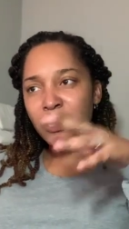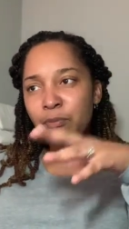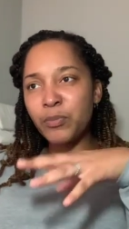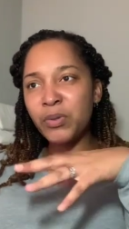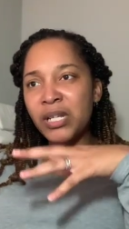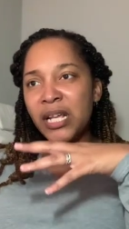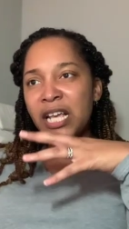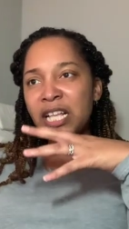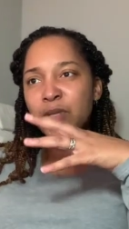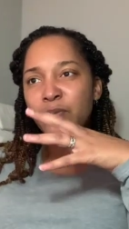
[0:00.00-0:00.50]

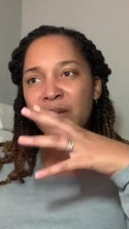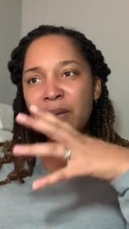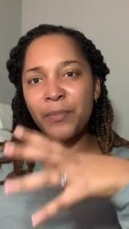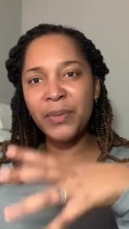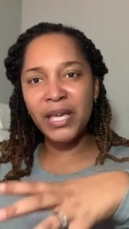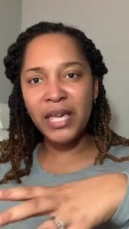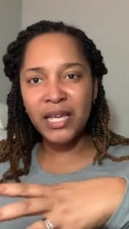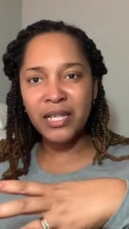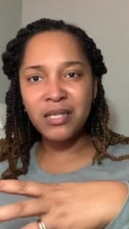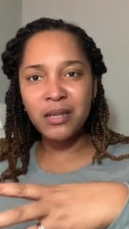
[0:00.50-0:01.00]
But as we
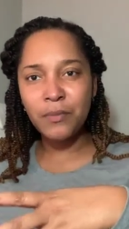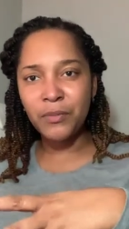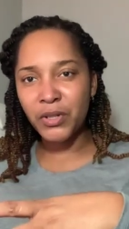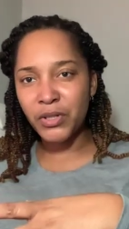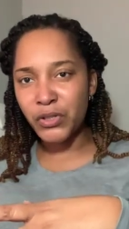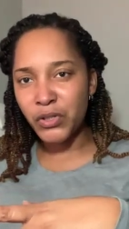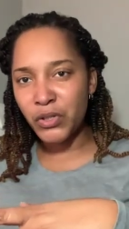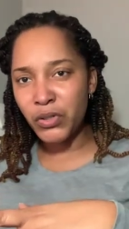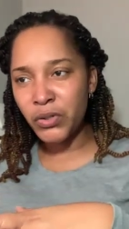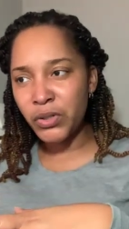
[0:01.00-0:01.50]
begin to
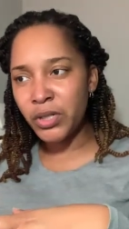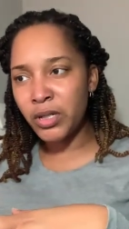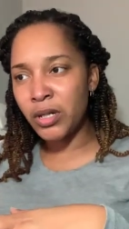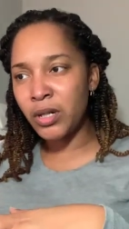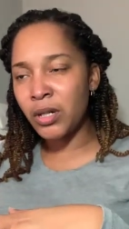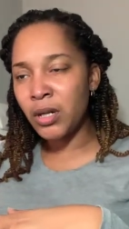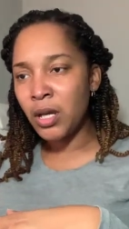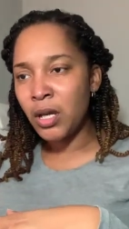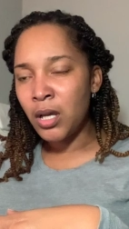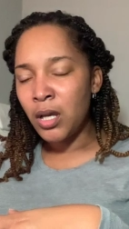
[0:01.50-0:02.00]

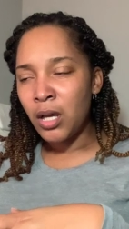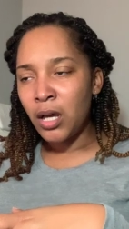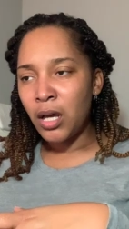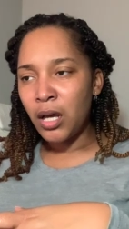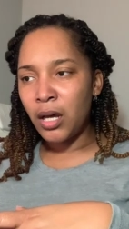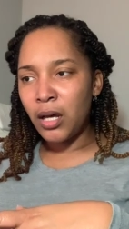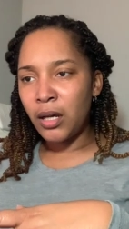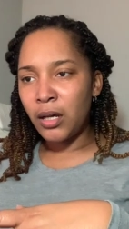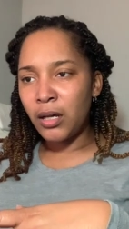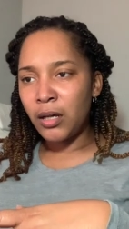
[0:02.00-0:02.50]
mature,
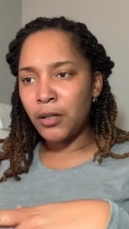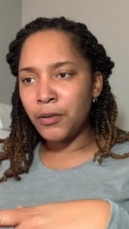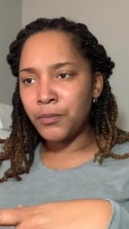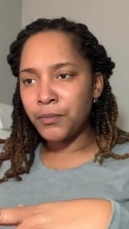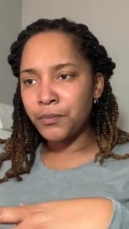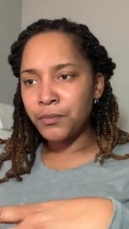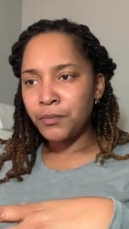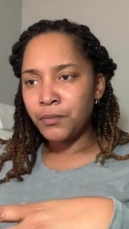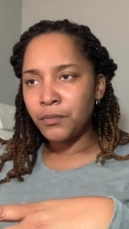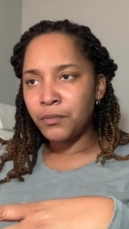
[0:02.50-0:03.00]
um,